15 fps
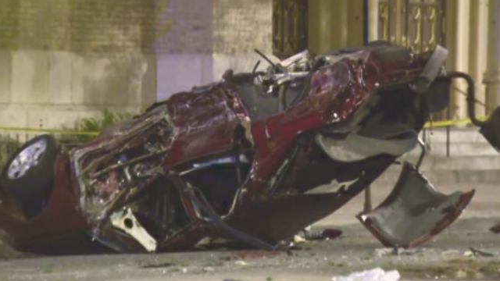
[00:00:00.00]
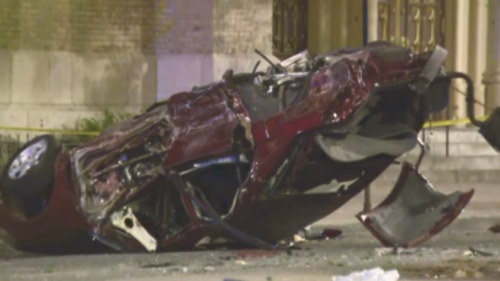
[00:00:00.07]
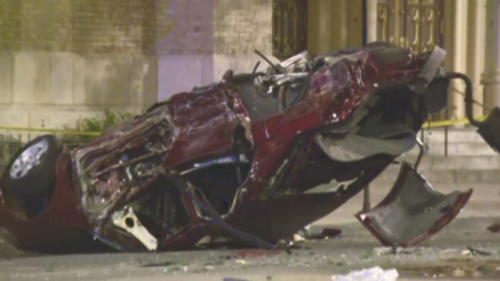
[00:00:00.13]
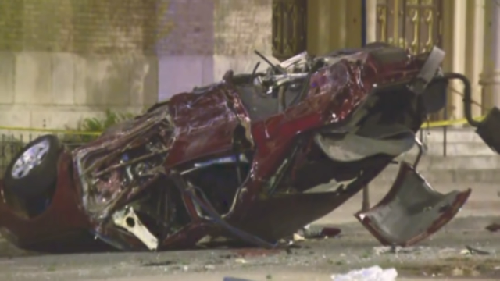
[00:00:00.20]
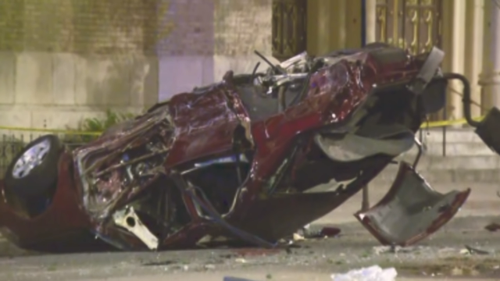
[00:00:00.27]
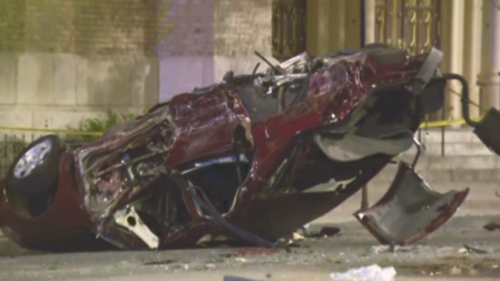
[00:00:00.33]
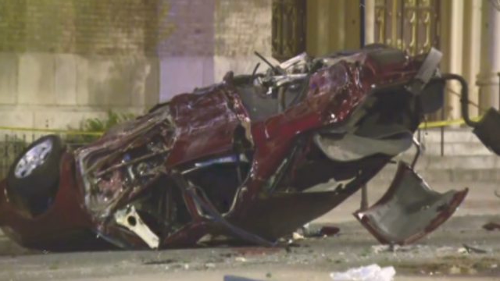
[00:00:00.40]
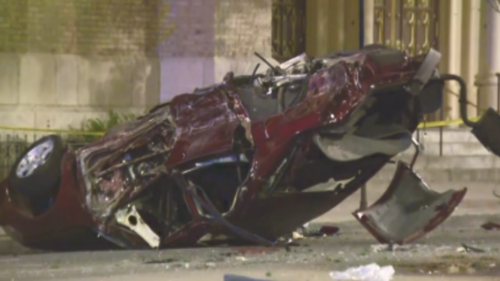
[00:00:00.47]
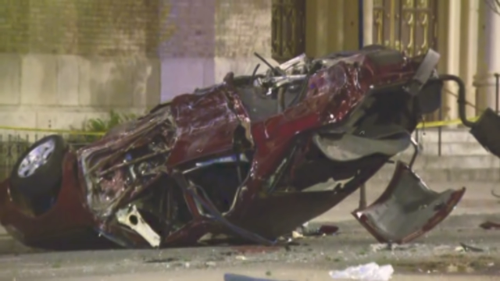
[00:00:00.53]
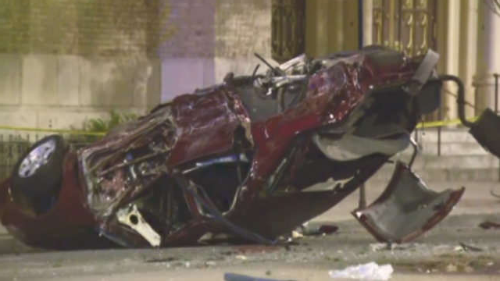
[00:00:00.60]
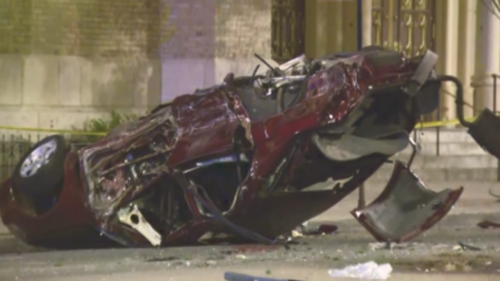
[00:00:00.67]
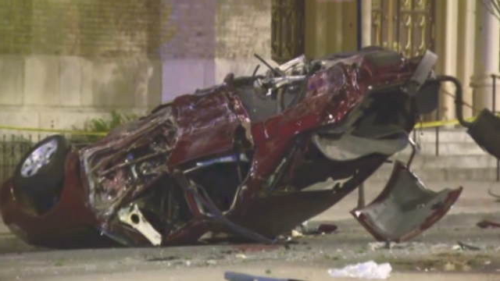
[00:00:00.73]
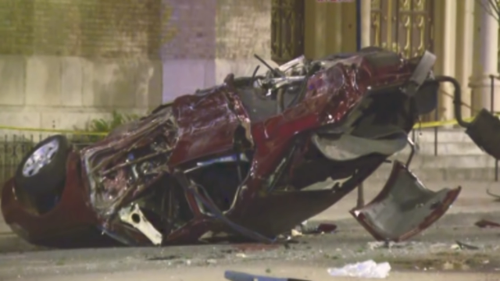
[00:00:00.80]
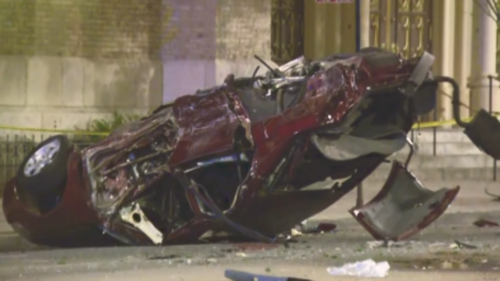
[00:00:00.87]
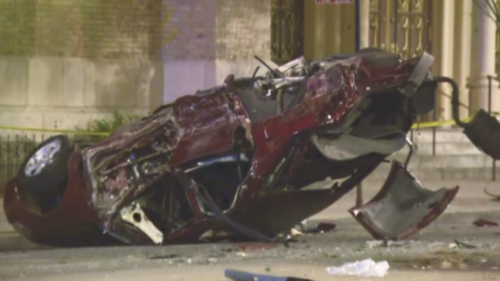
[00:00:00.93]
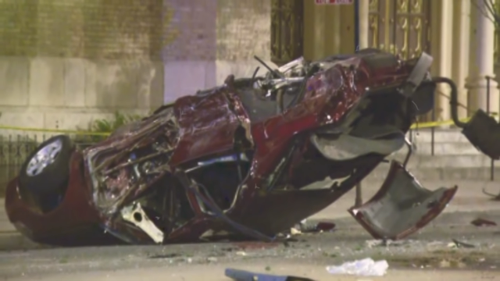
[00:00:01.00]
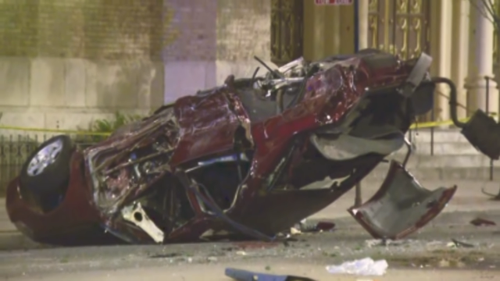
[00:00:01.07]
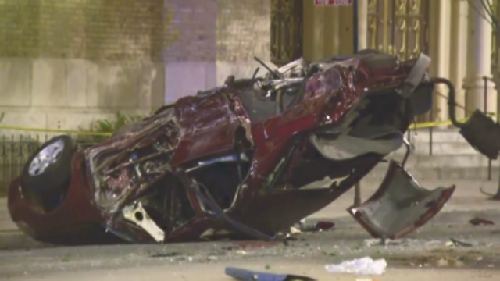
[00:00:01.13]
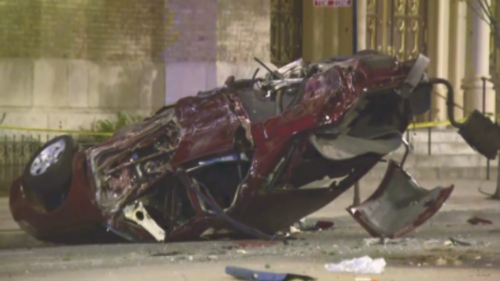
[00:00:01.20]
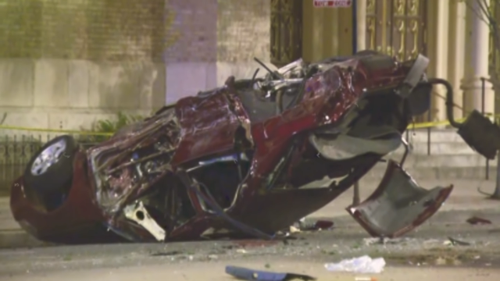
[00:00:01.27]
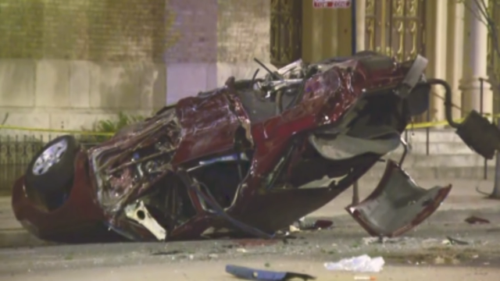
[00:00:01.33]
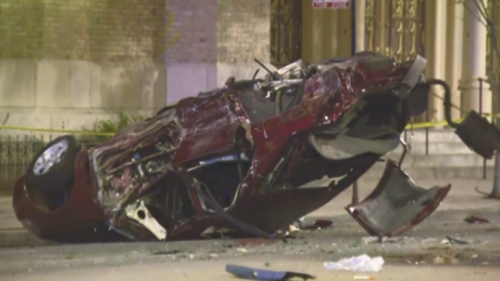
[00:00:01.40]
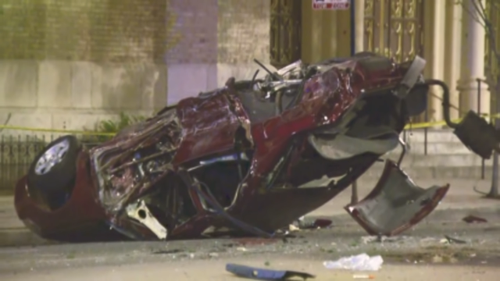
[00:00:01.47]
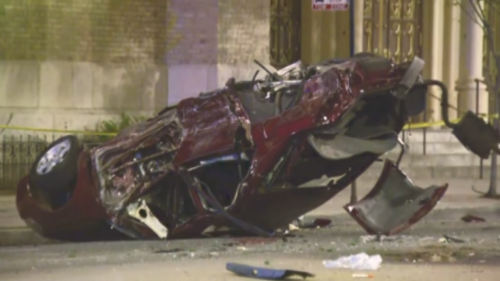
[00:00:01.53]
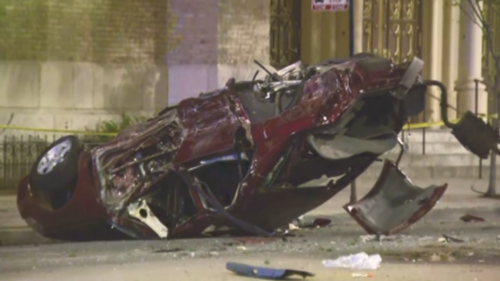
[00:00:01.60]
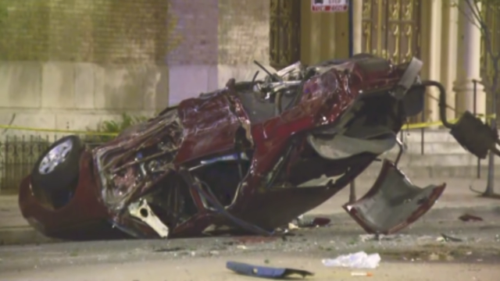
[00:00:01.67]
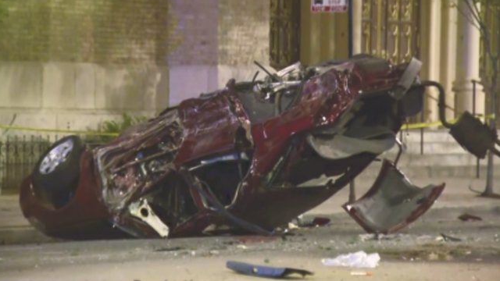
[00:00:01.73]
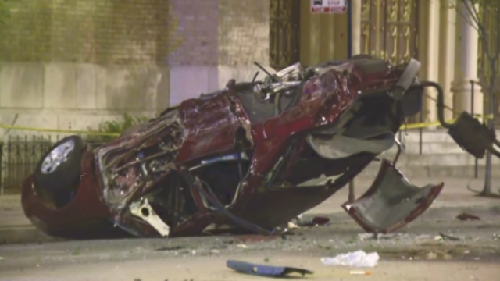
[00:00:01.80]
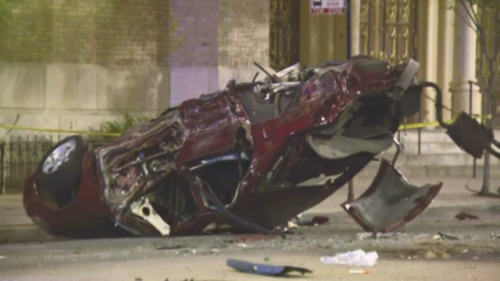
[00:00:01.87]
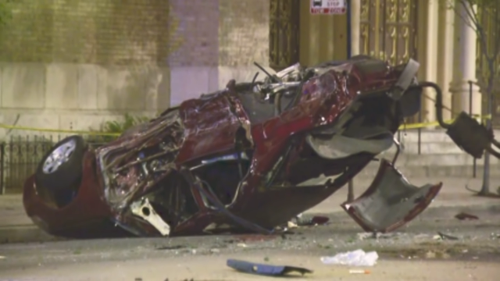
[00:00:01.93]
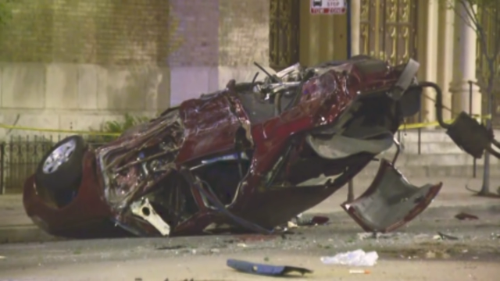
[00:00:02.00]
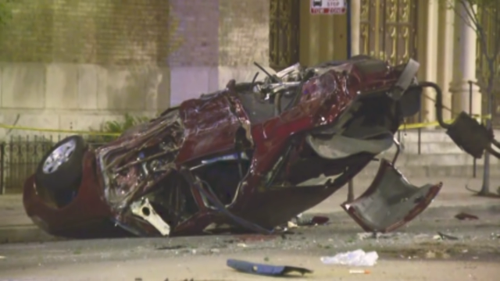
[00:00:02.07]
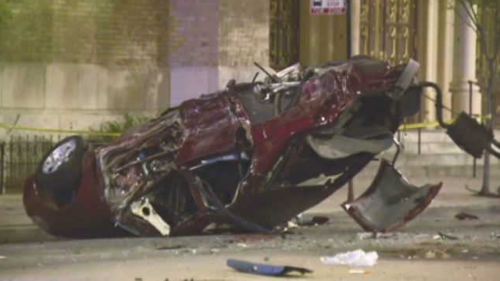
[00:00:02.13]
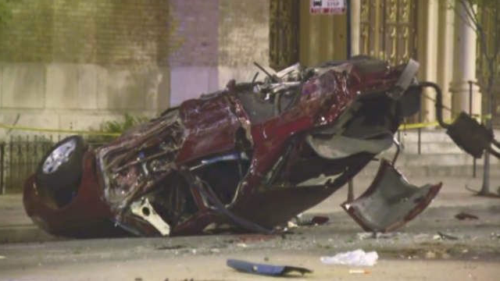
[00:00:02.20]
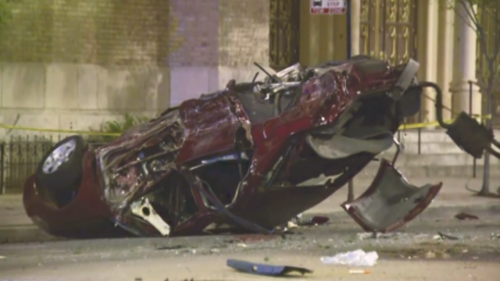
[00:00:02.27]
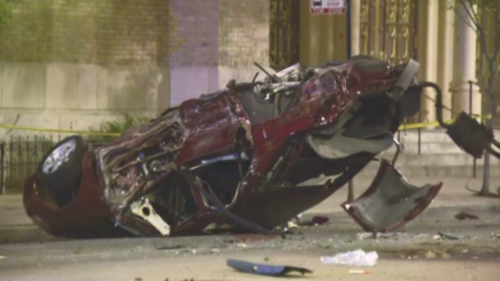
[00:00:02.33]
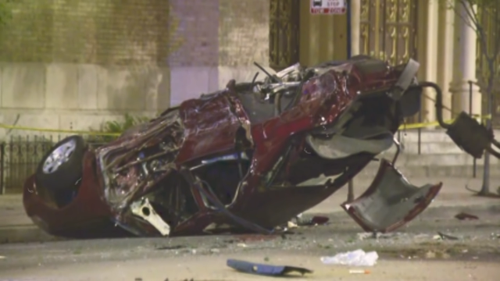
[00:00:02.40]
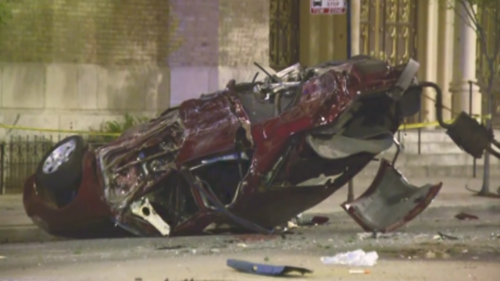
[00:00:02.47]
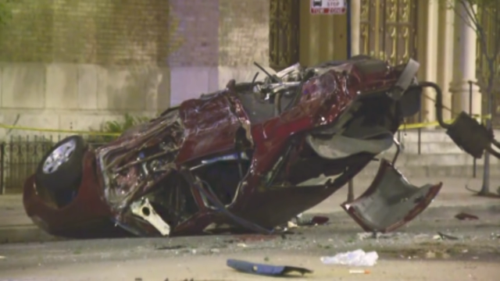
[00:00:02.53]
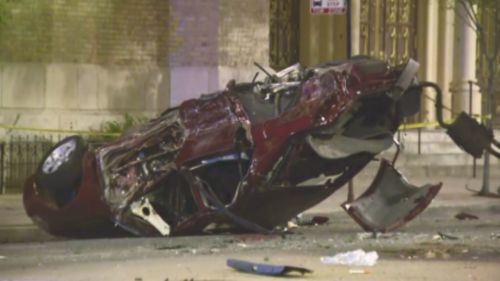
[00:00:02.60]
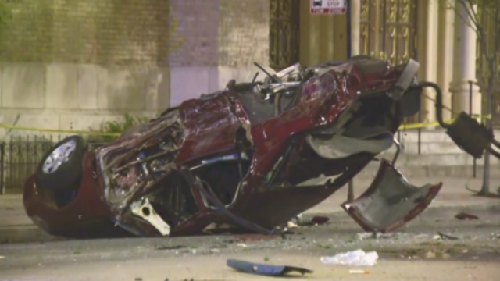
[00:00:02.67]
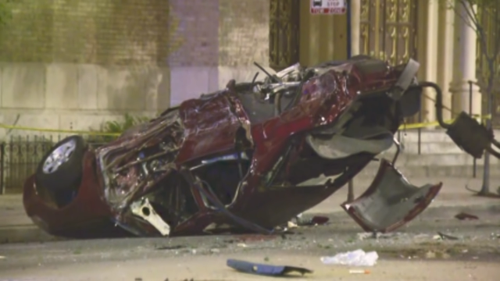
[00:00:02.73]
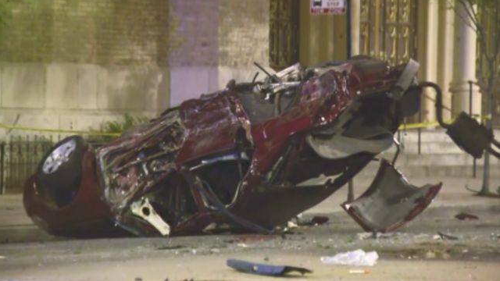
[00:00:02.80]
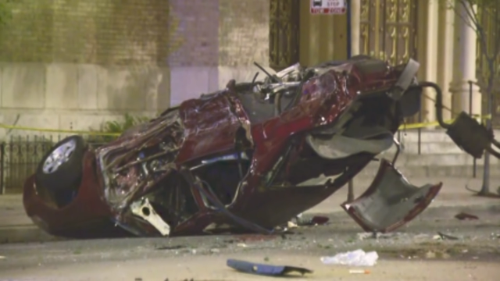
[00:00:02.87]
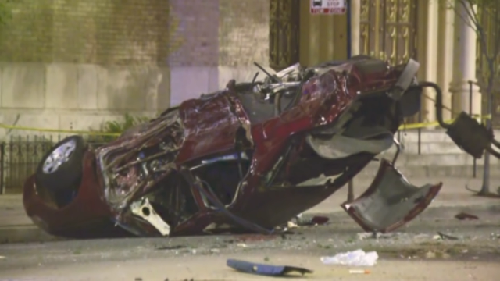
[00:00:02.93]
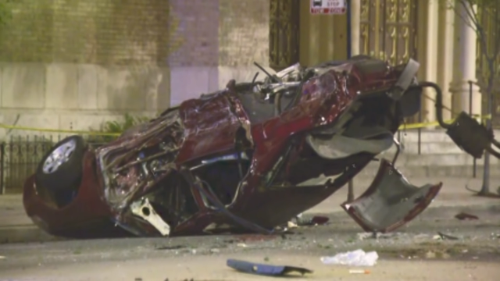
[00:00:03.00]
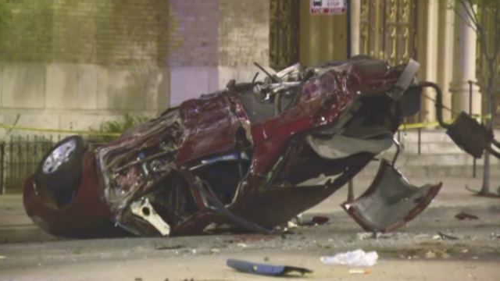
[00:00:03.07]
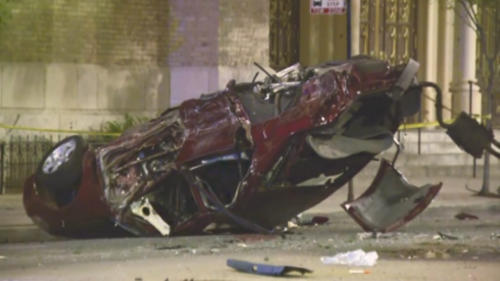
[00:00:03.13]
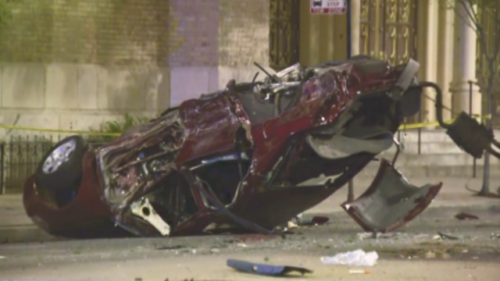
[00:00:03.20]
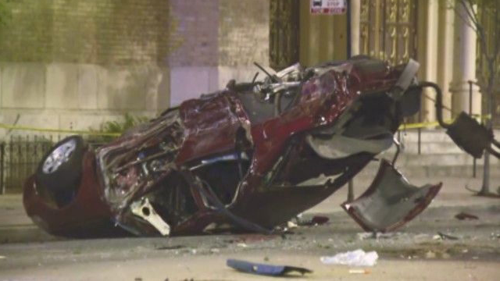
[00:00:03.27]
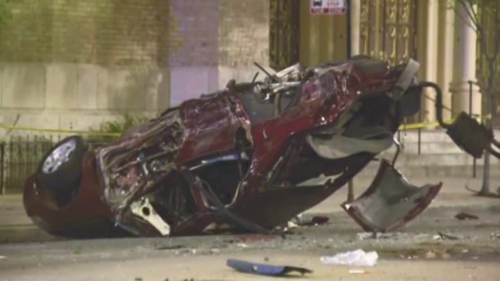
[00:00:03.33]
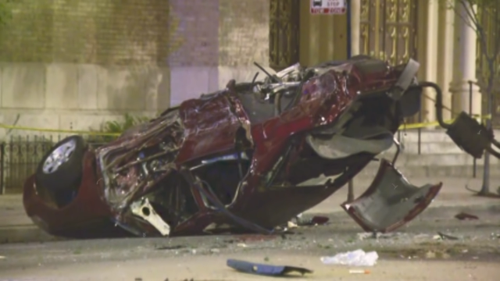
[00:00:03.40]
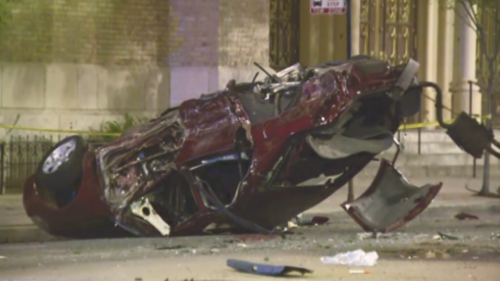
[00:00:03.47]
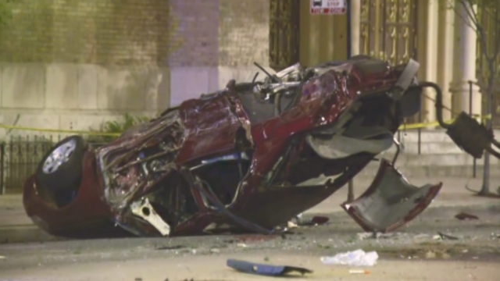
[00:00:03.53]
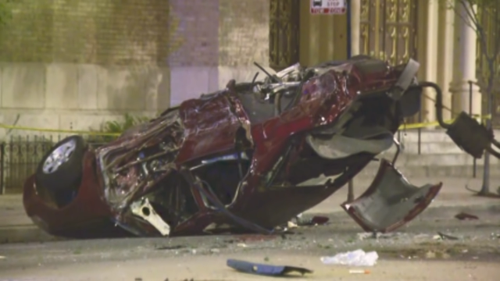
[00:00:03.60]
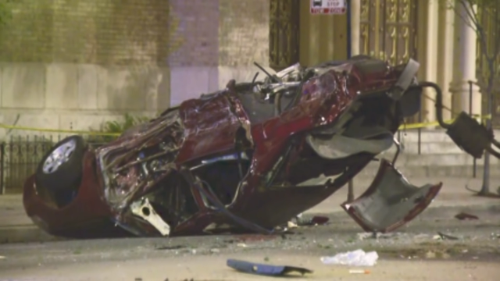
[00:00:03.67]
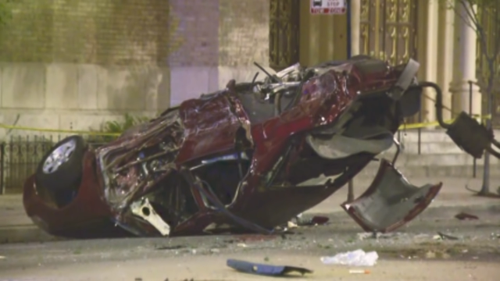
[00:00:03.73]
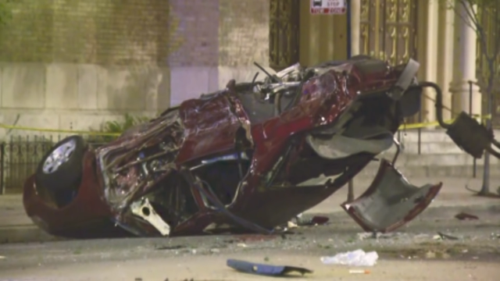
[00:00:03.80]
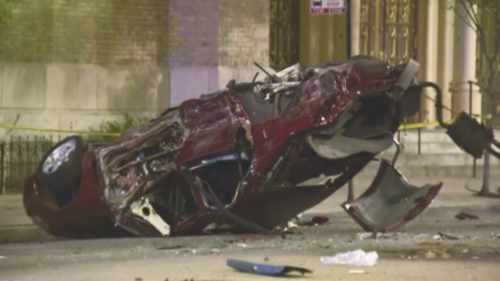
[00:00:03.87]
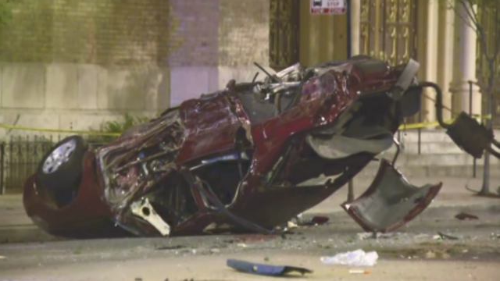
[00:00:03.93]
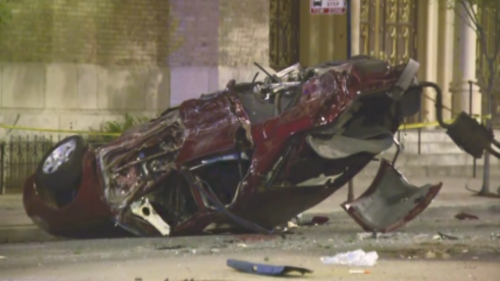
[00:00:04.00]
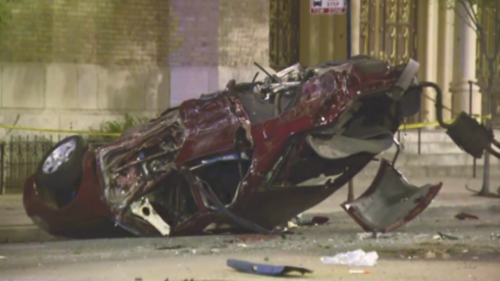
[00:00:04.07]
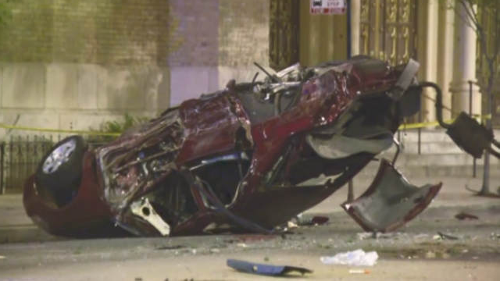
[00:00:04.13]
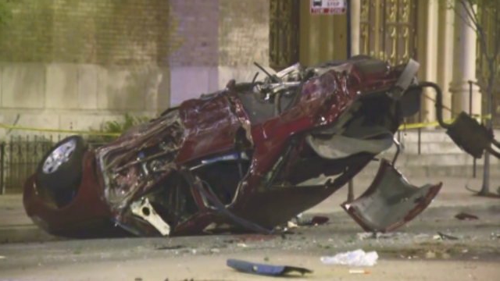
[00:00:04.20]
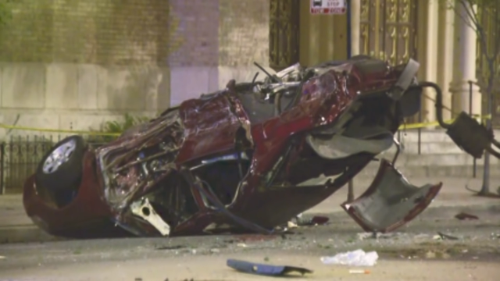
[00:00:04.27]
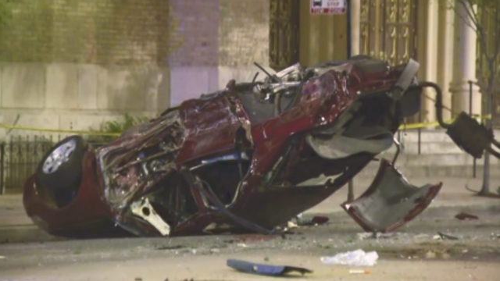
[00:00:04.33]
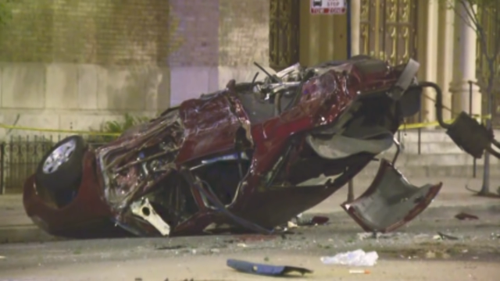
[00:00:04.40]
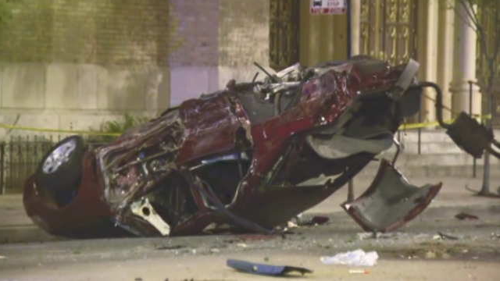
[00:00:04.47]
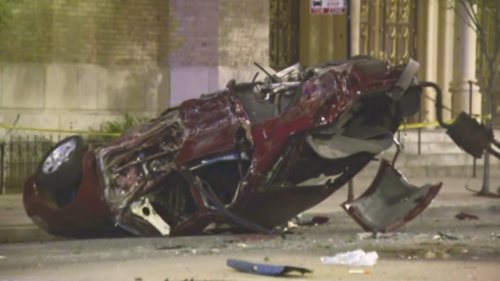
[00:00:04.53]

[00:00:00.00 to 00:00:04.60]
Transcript: [unreadable: no face in view]